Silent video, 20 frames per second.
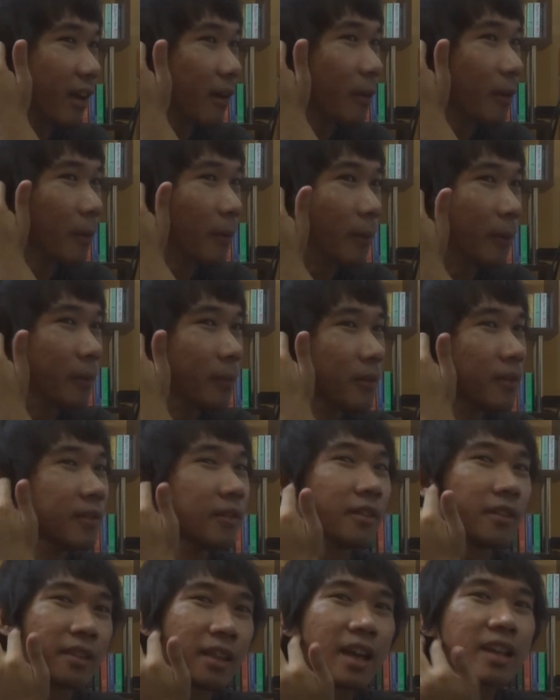oh,
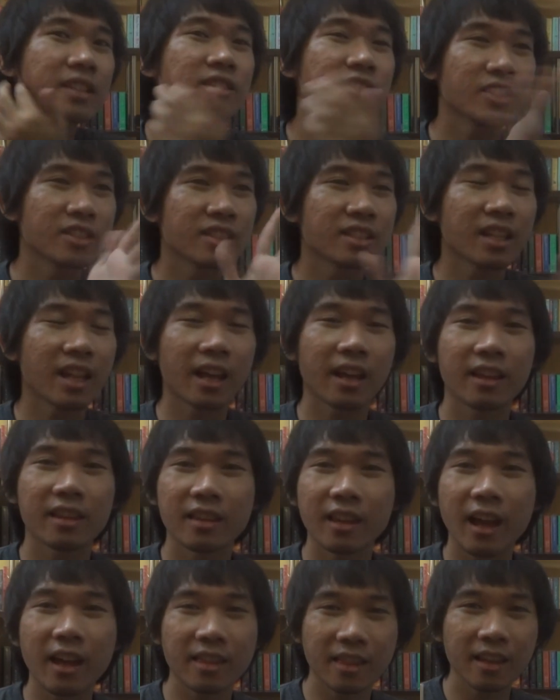that's just like,
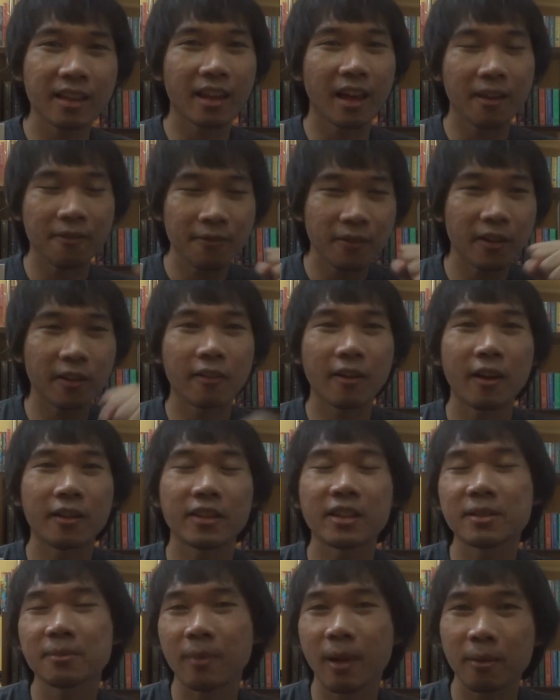I think I figured out
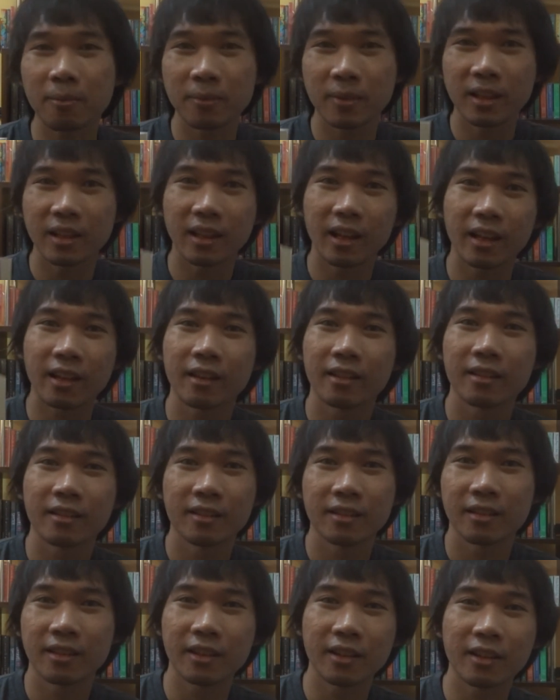that might be like
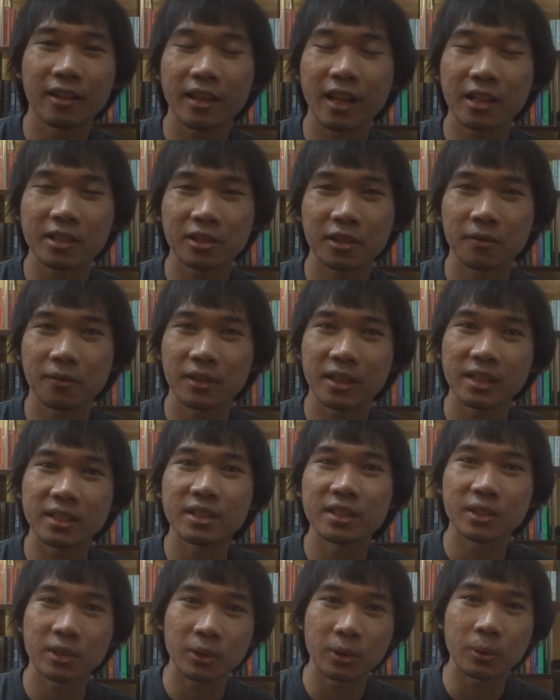the connection of
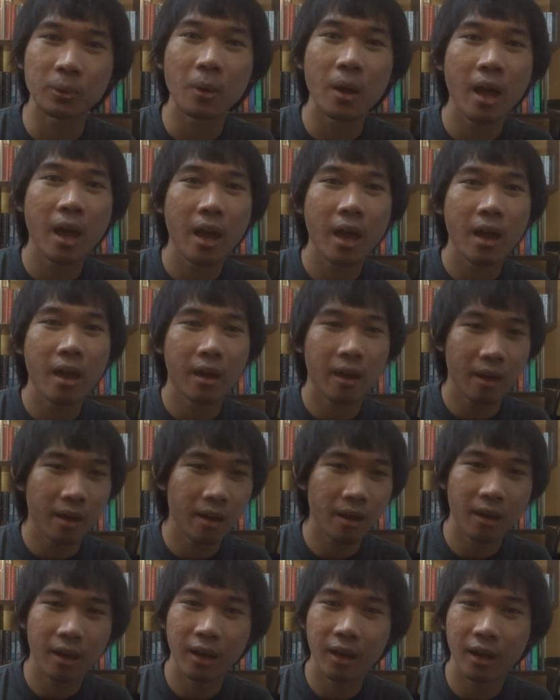these two.
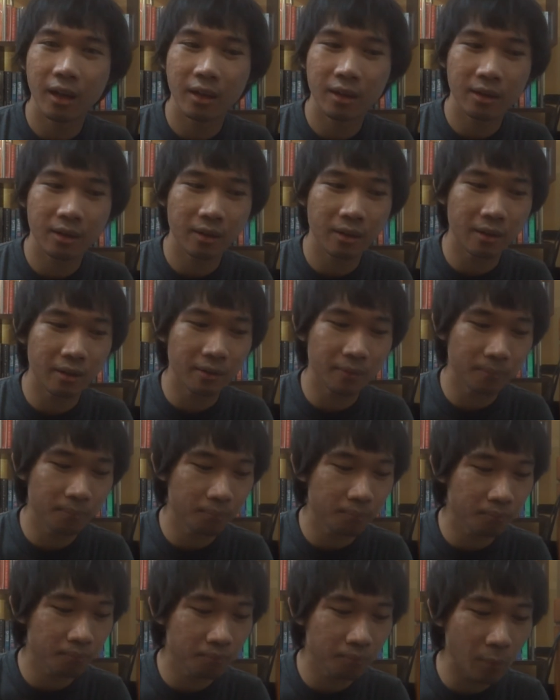And,
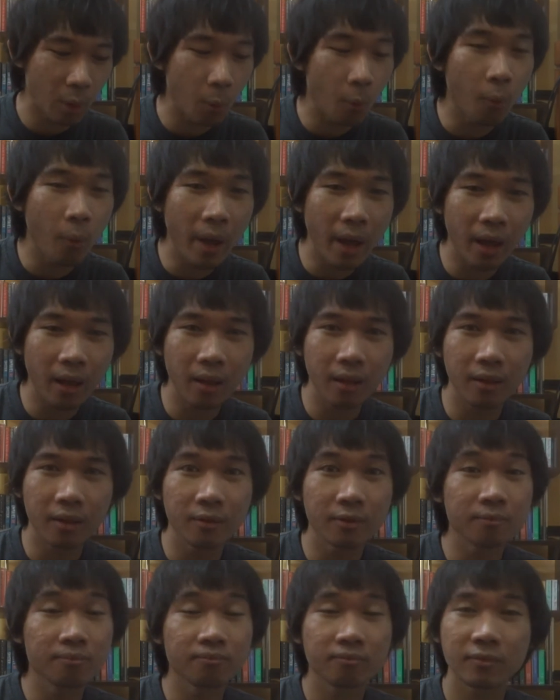
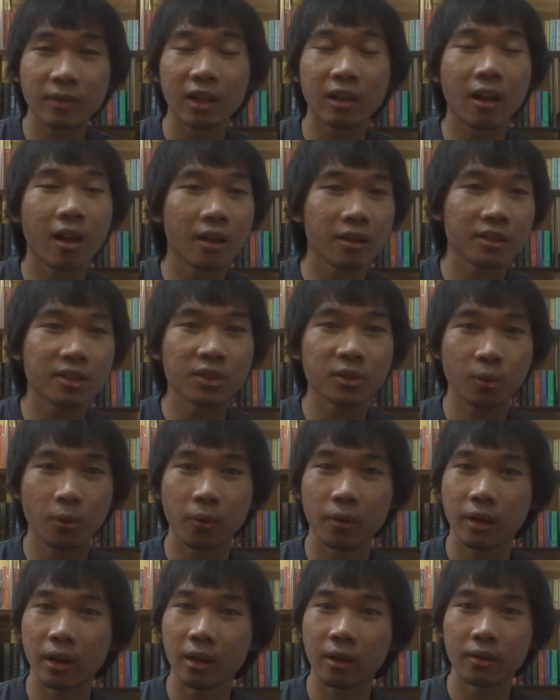well, along the
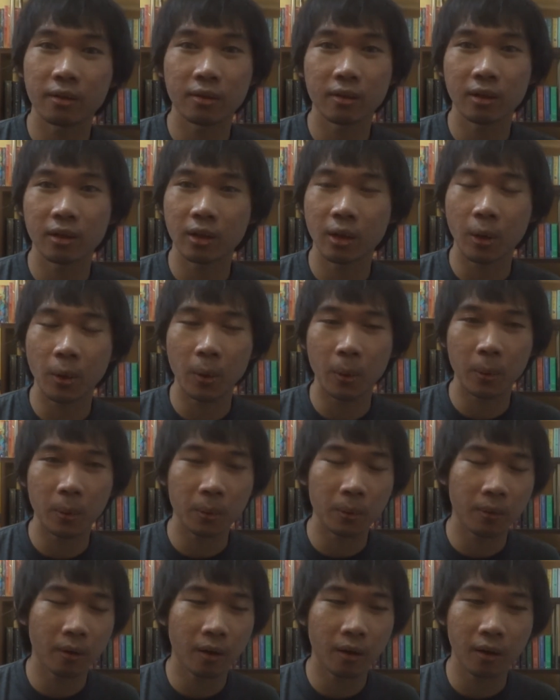story, you know,
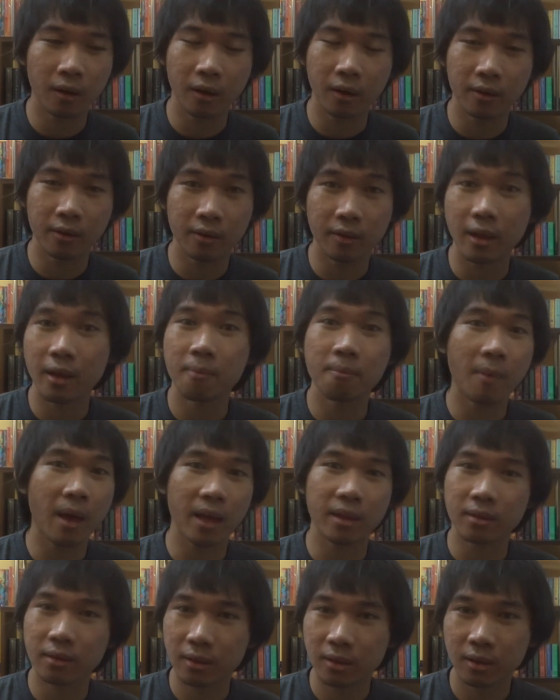they
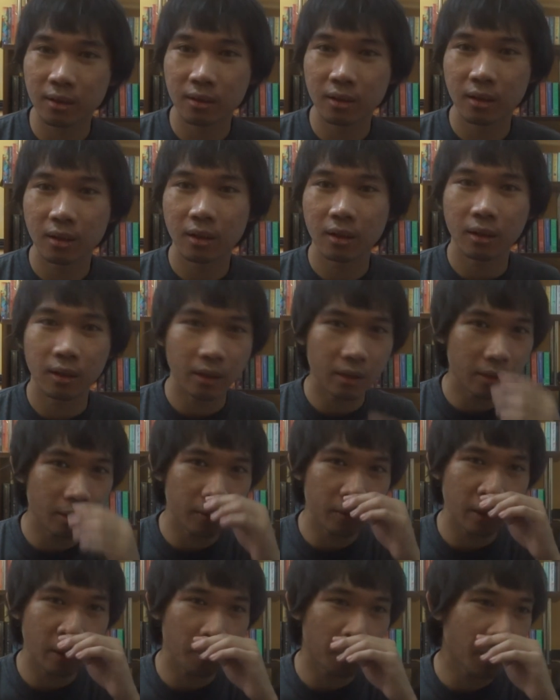met, you know,
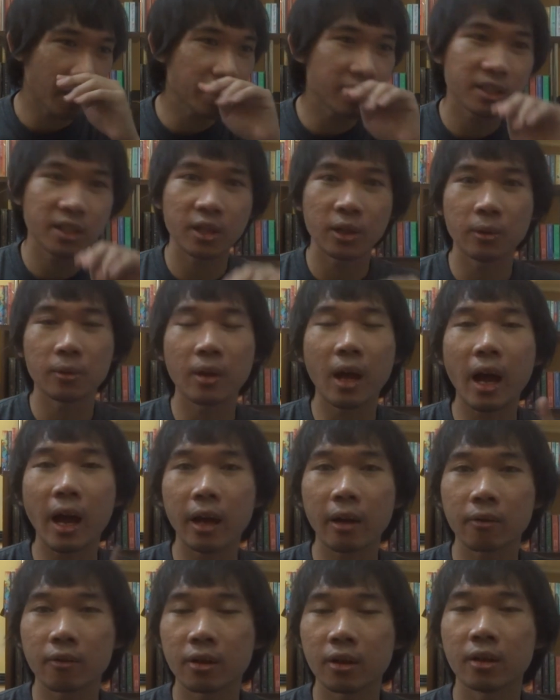they rescued
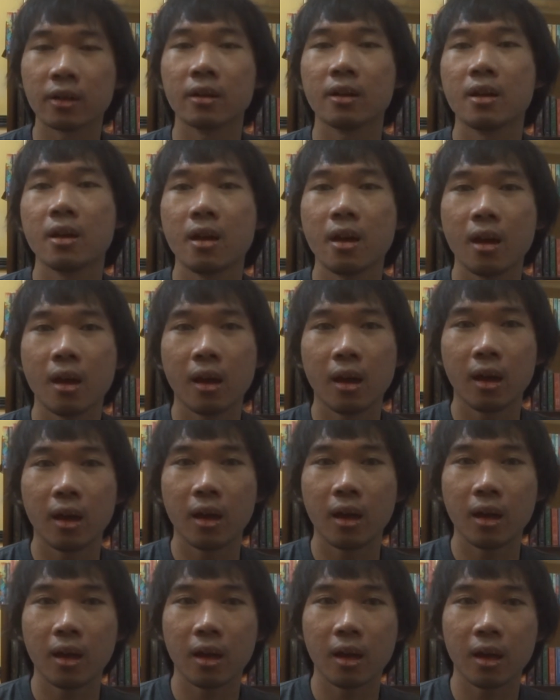Ira,
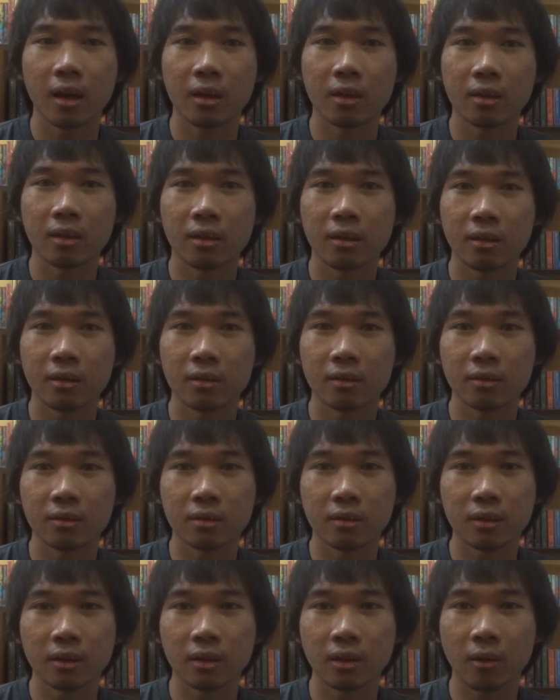and,
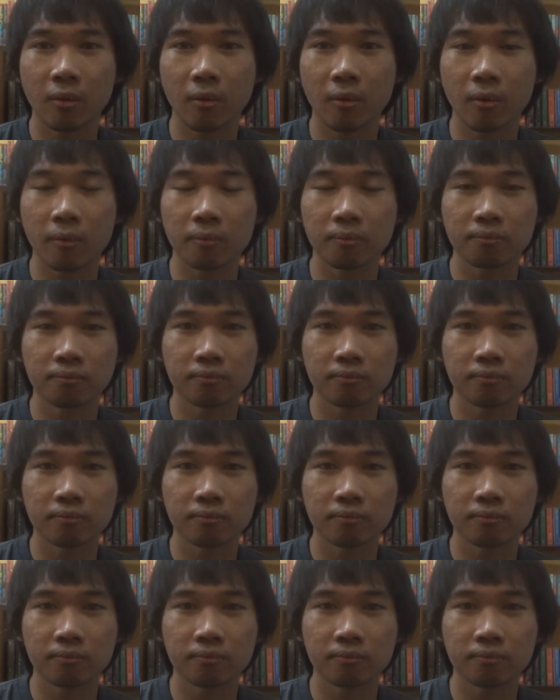you know,